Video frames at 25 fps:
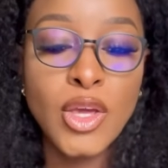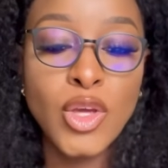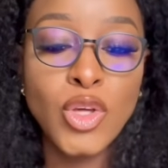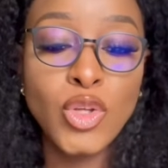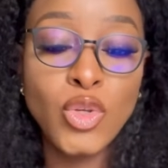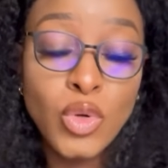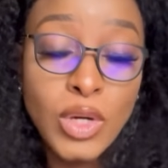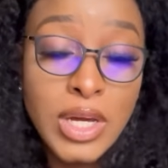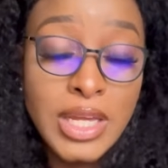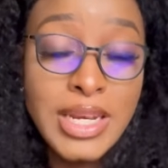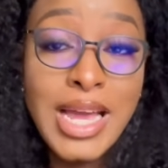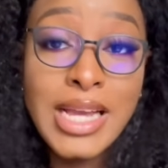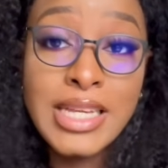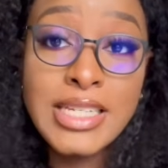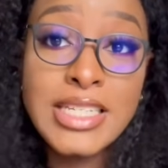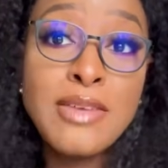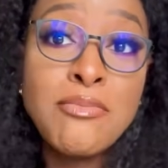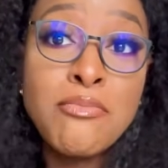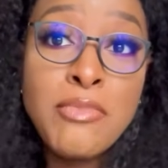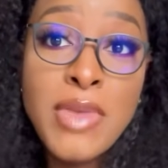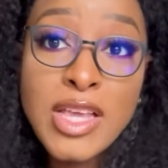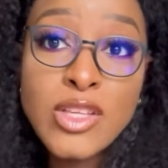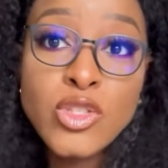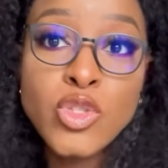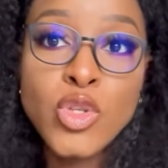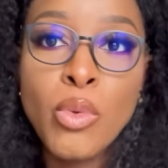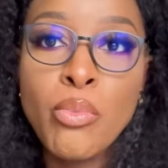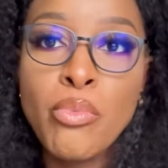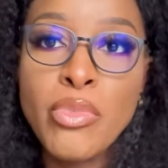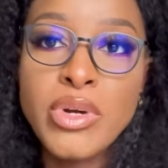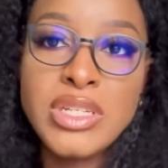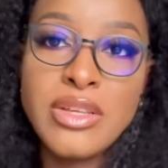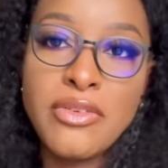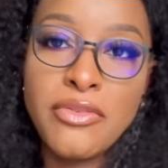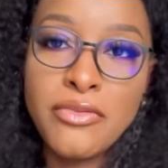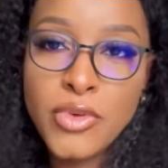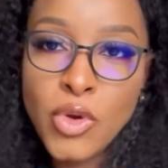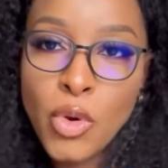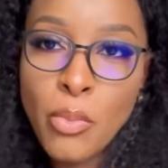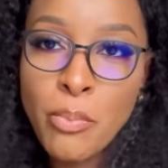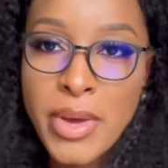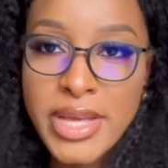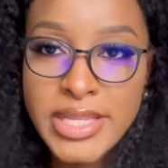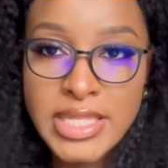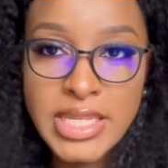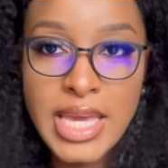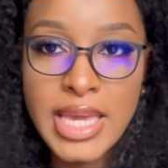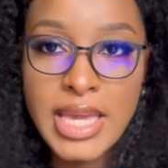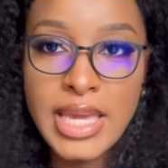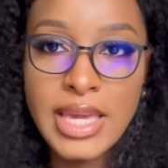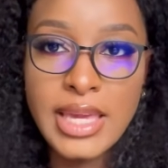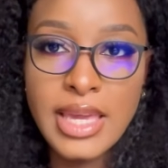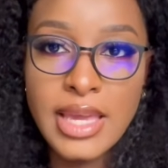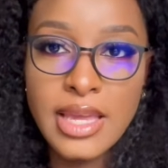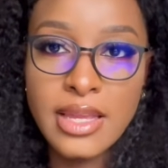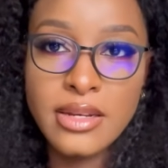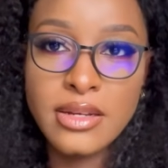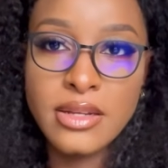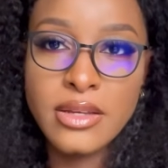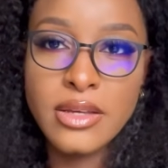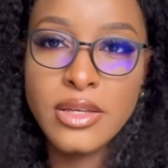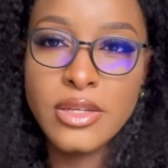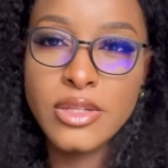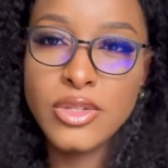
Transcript: you can actually make somebody feel better again.